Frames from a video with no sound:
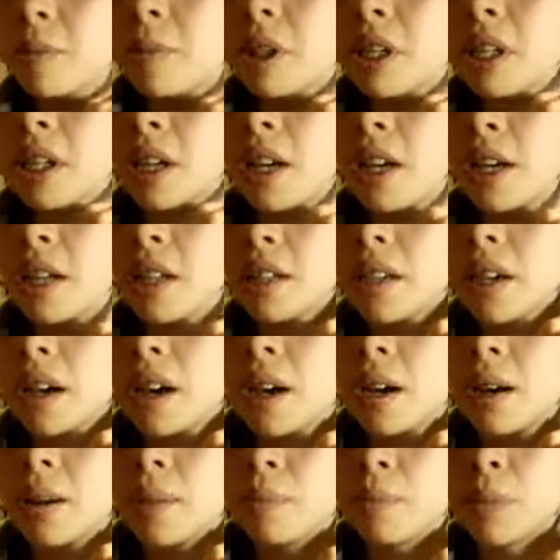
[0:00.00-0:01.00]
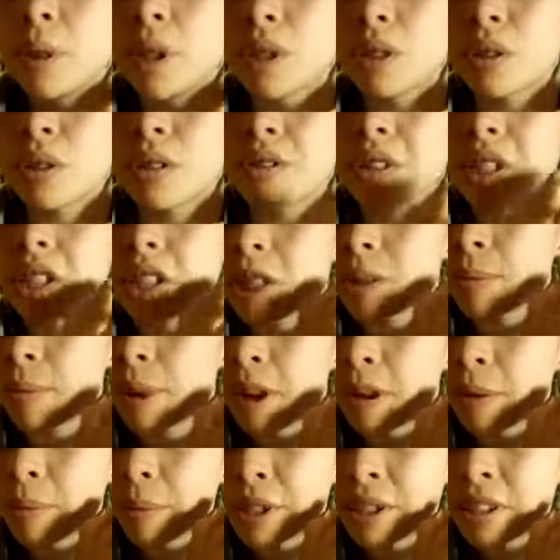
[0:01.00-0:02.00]
to be like a sort of
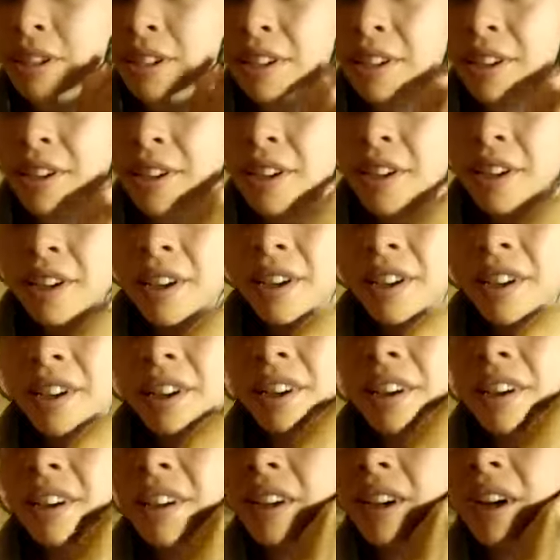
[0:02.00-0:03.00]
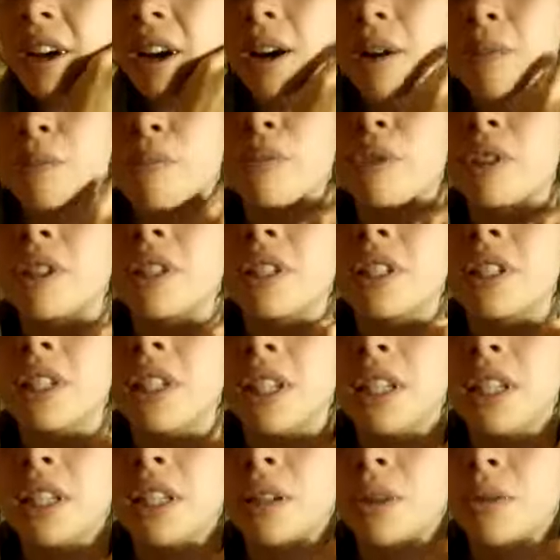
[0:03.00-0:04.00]
experiment to
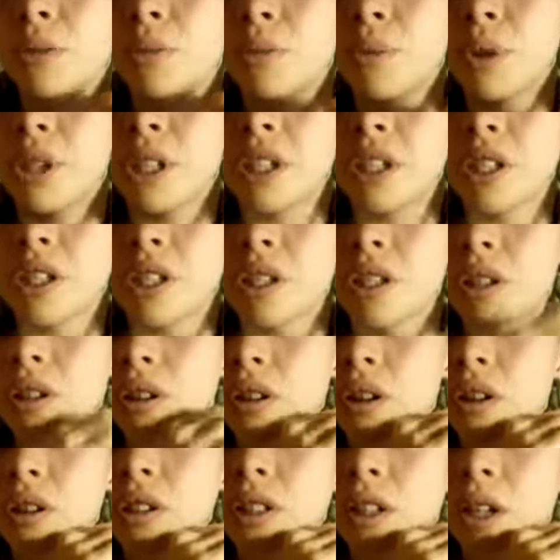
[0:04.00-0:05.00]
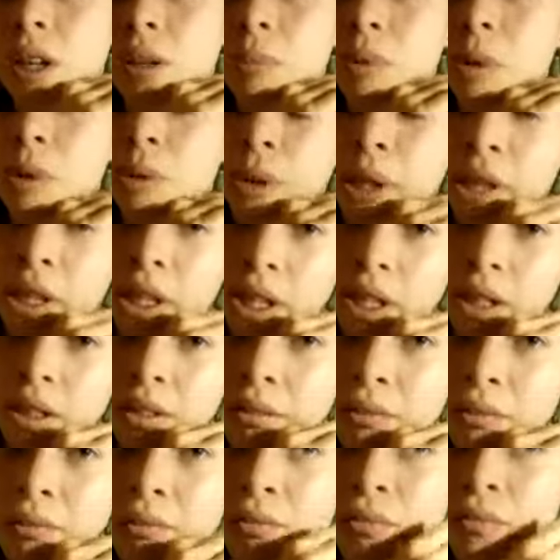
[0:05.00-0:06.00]
see which locks up quicker,